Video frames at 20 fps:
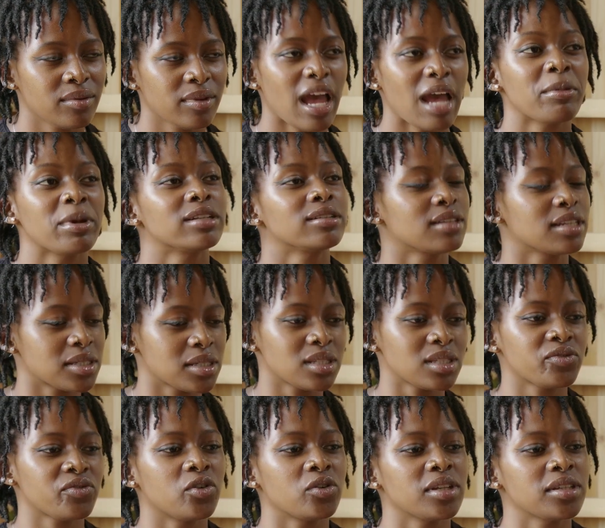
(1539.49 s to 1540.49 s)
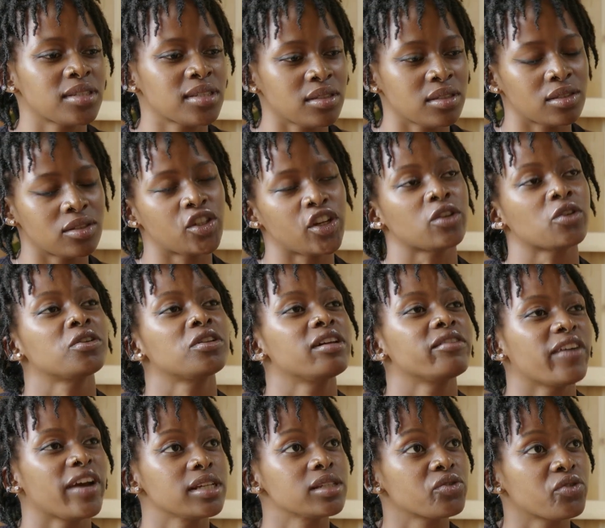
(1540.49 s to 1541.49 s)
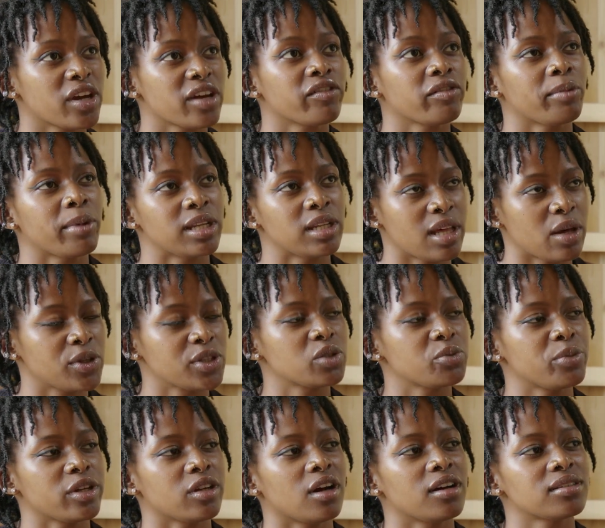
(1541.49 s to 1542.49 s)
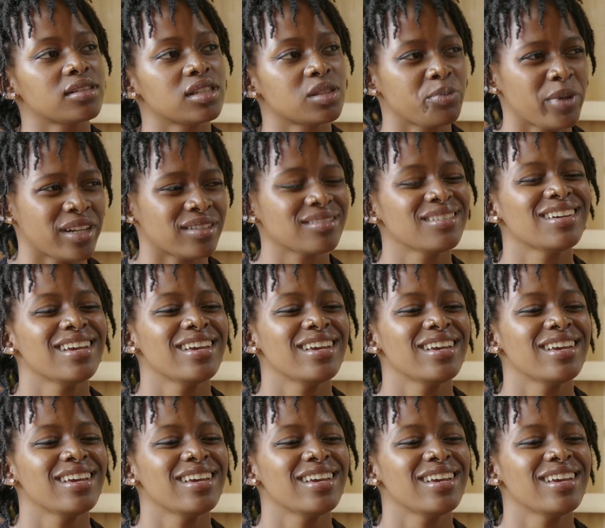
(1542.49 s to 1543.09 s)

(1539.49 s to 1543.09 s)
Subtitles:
I mean, this is general advice for everybody that wants to be an artist, but